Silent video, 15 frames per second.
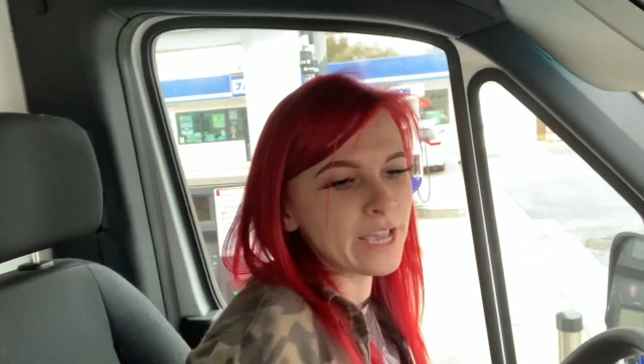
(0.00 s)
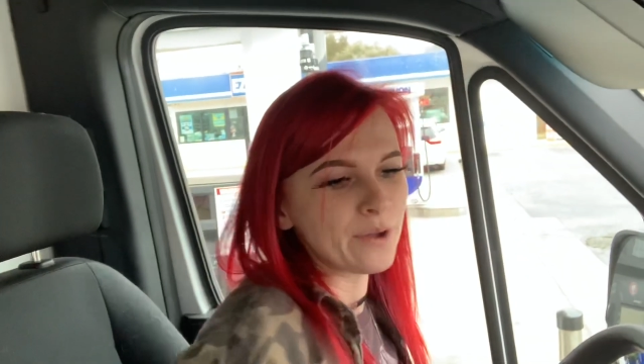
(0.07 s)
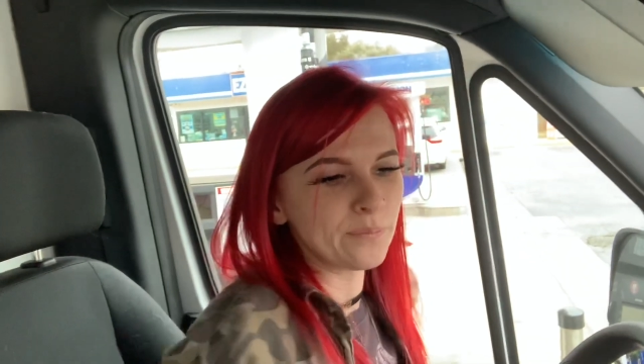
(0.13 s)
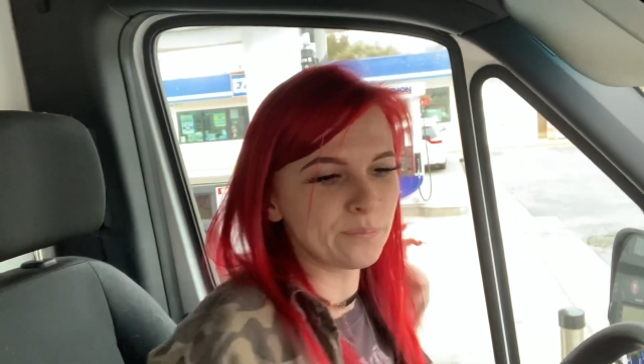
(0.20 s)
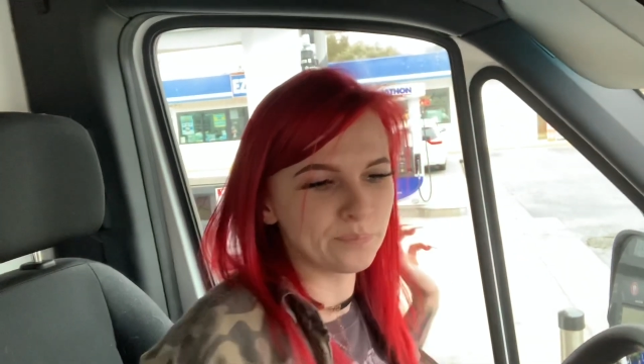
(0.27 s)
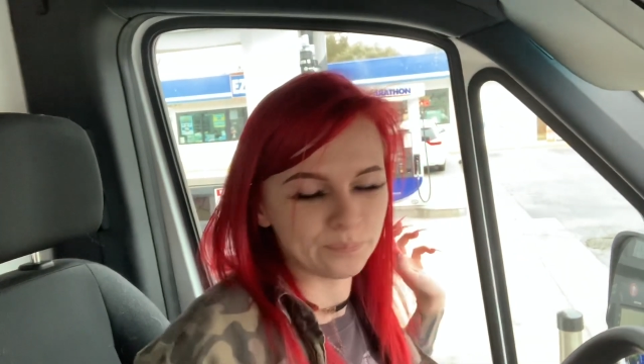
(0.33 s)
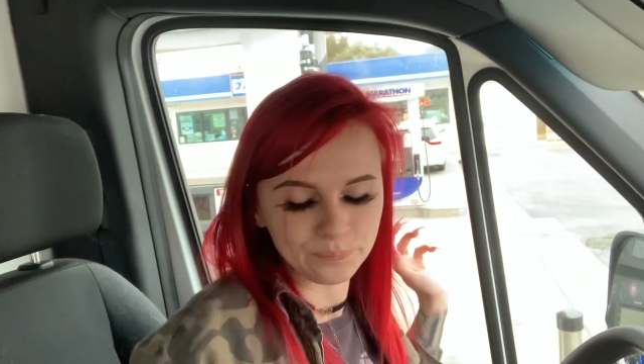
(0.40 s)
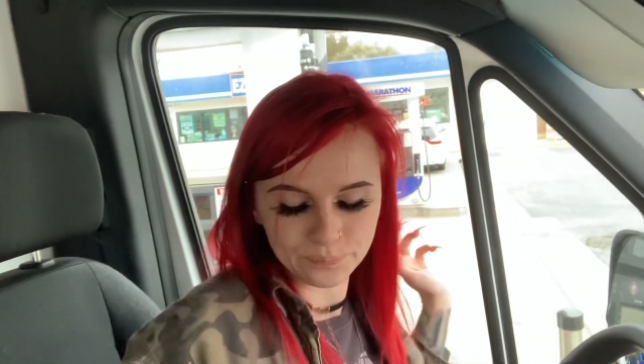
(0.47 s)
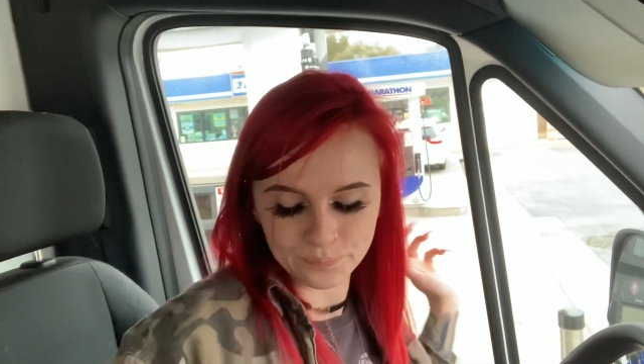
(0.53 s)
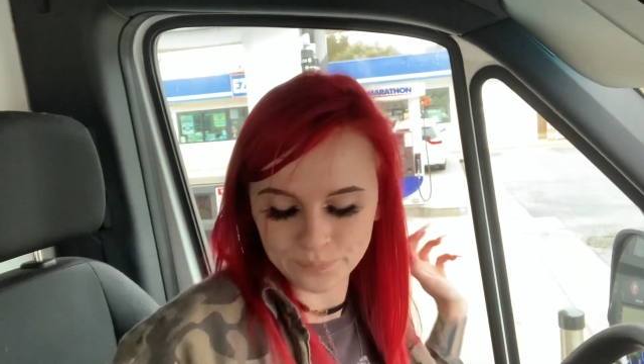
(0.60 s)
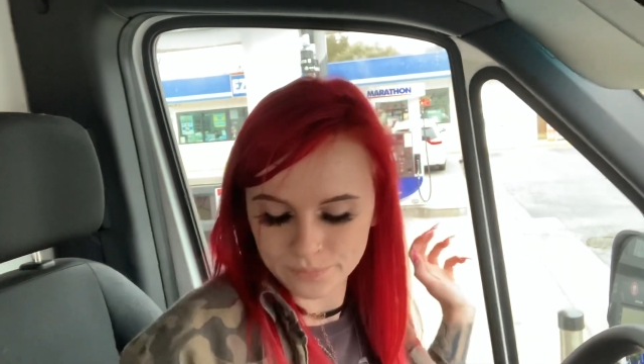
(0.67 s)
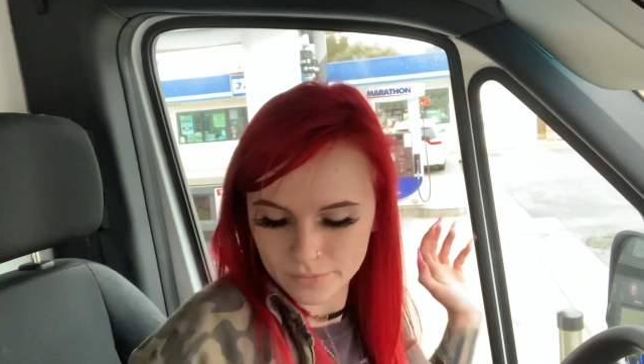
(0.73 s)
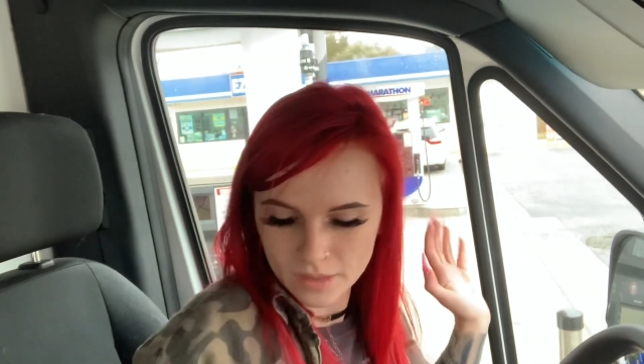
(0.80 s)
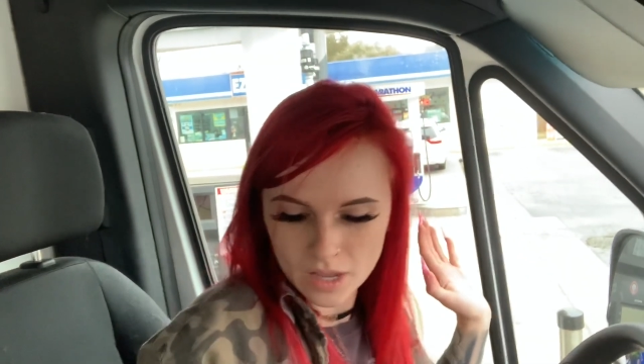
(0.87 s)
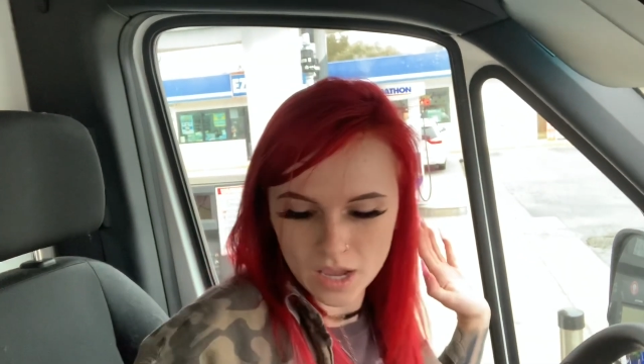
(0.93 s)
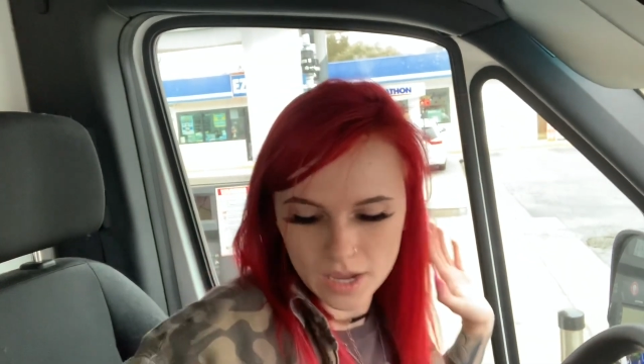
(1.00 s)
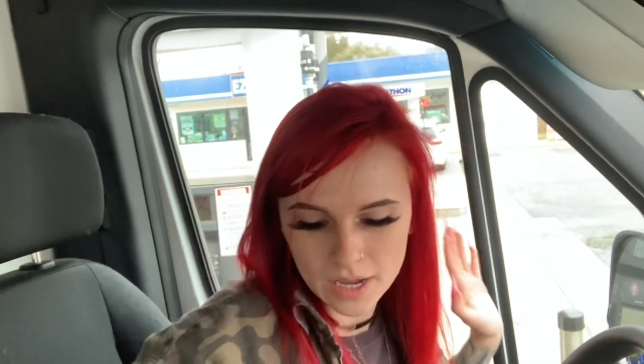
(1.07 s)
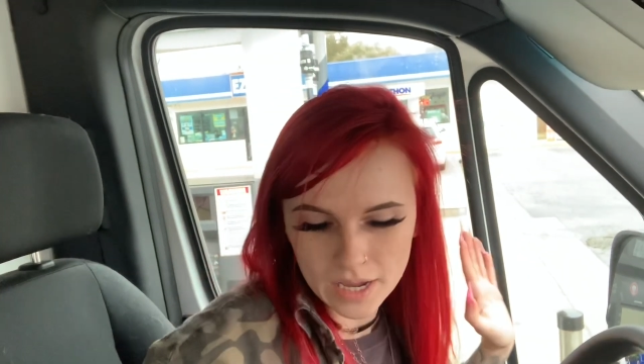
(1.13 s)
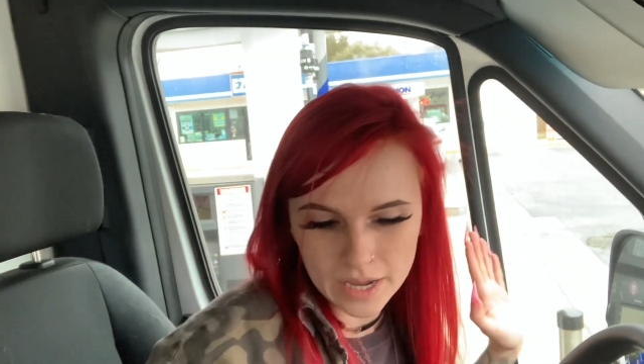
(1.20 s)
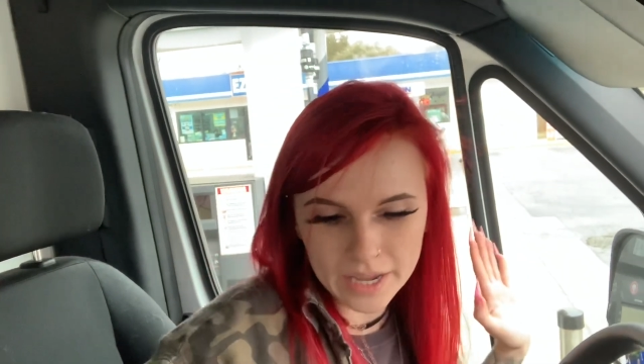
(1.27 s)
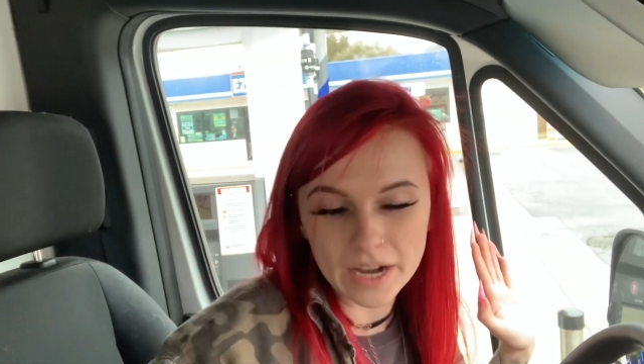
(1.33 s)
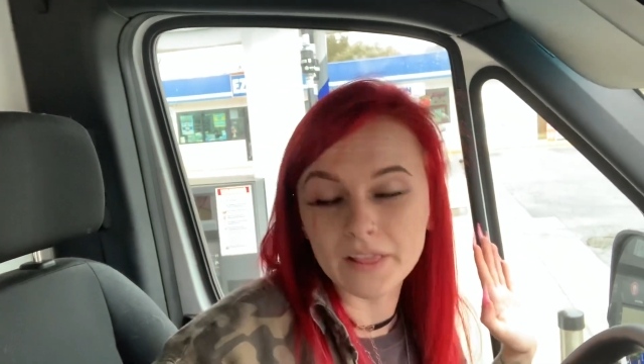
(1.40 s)

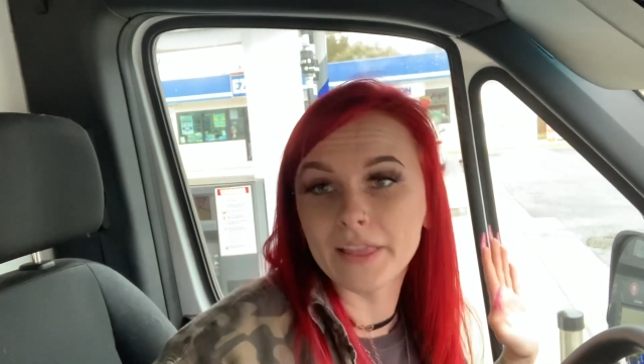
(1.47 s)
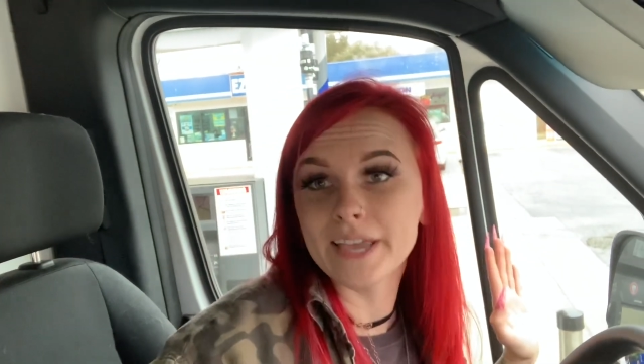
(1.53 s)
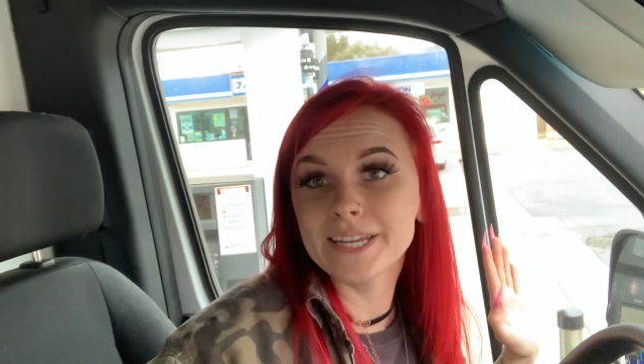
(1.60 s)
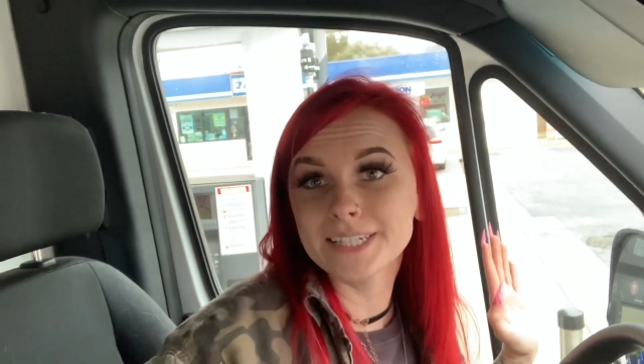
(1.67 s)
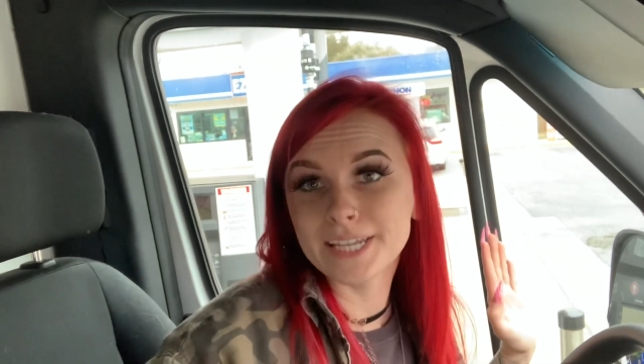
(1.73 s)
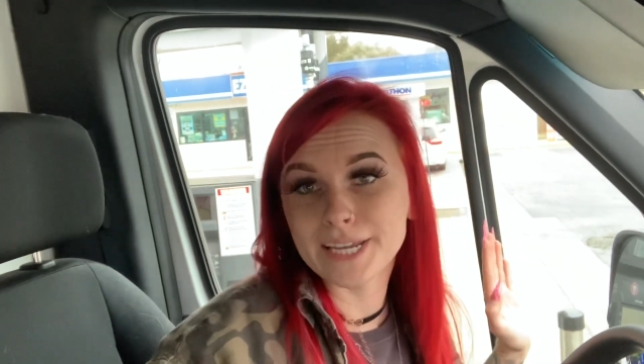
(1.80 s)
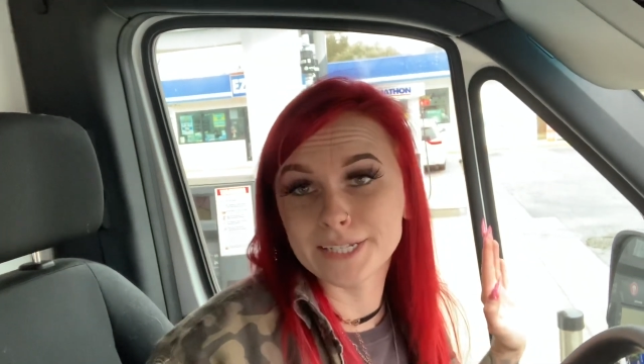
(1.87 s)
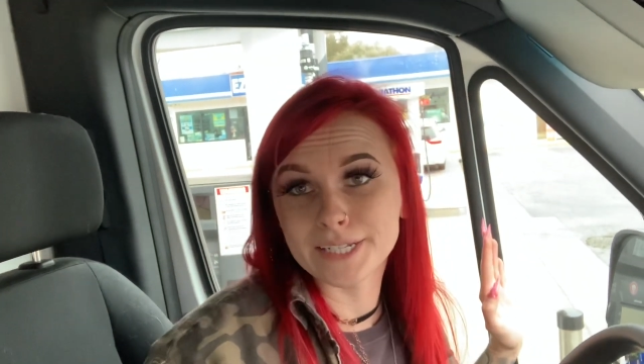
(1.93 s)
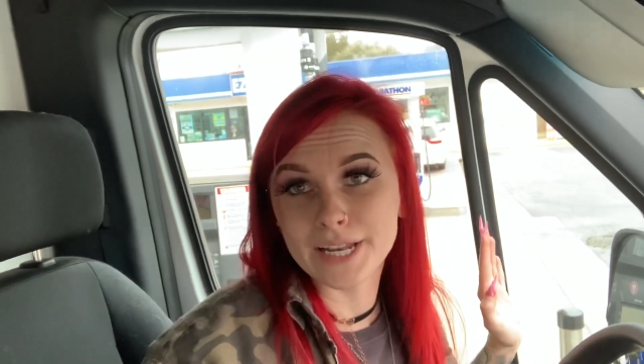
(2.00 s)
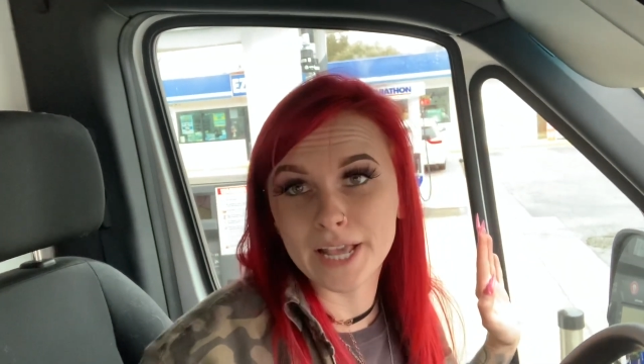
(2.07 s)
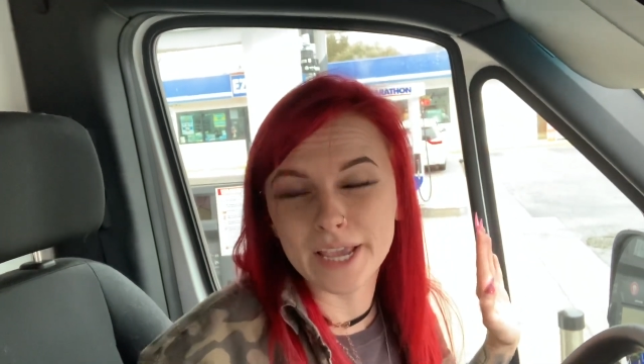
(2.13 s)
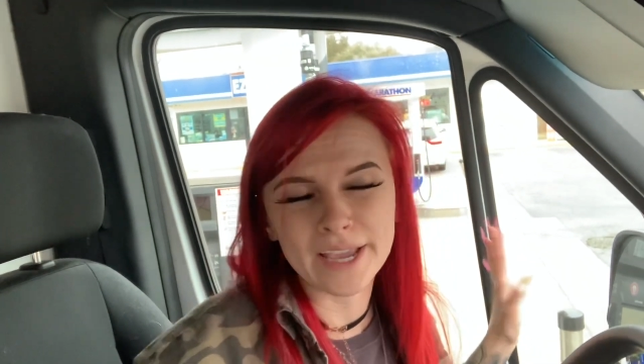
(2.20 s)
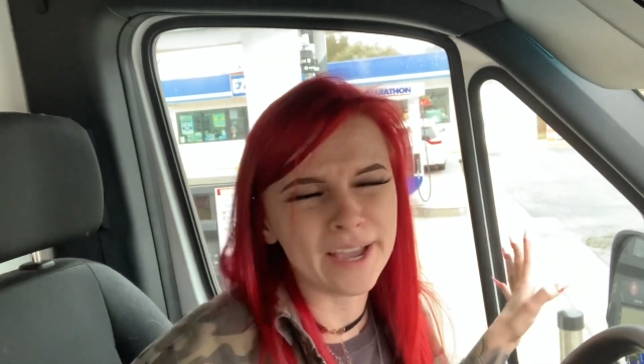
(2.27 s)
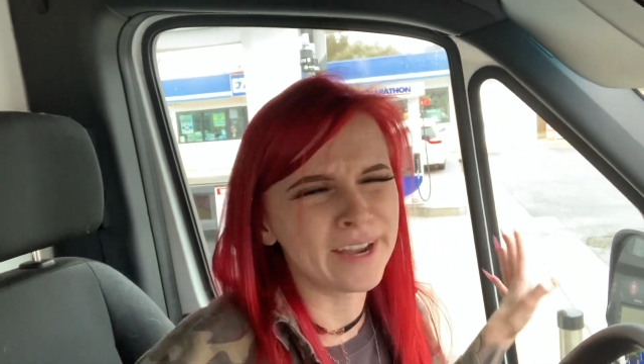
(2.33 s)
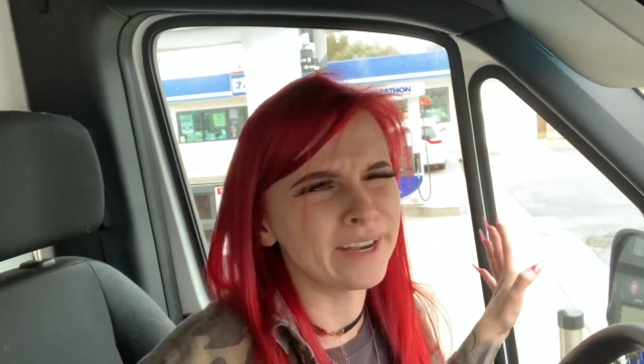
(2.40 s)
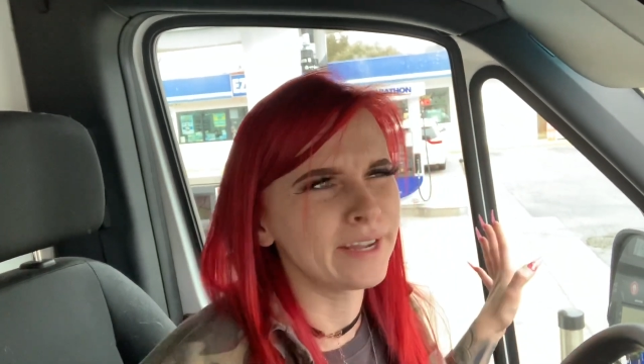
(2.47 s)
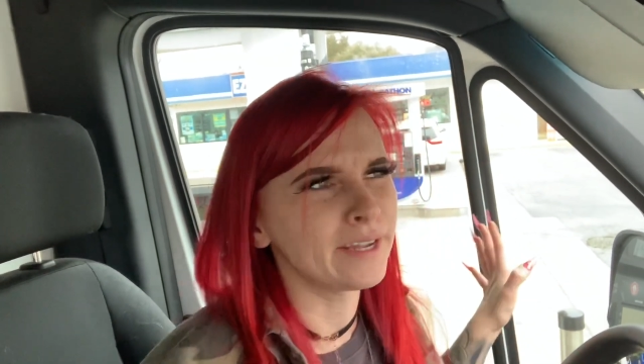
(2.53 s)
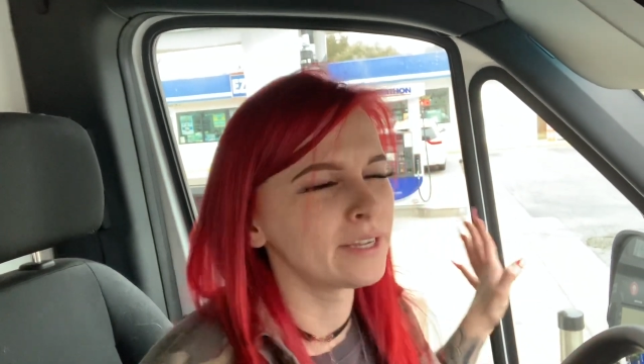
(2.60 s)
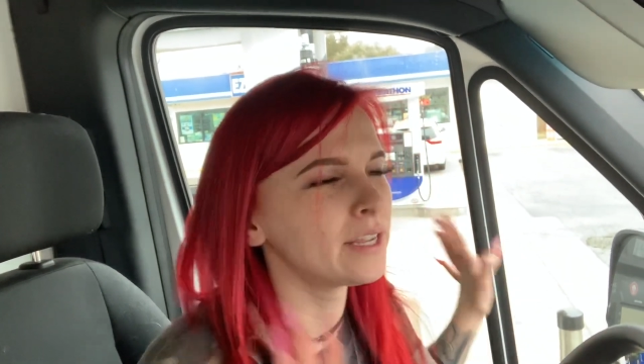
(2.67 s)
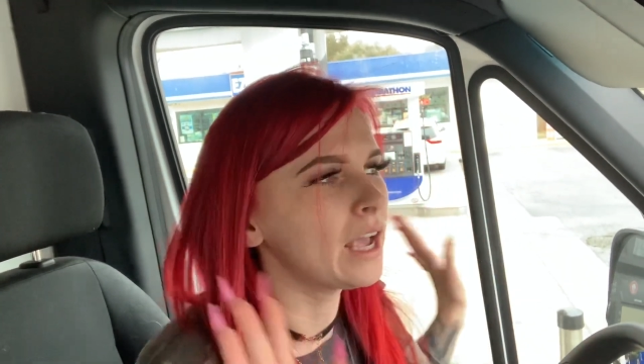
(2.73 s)
I got a light day today, kind of.